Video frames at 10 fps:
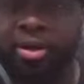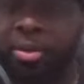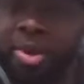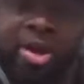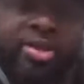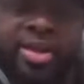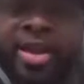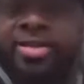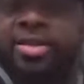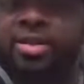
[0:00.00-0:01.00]
Lamar
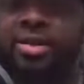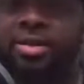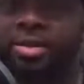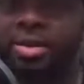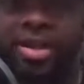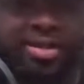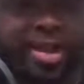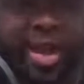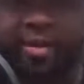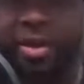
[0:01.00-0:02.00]
Jackson doesn't
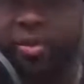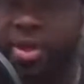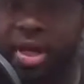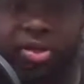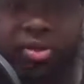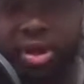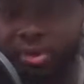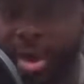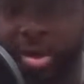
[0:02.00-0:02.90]
have that. When they do get a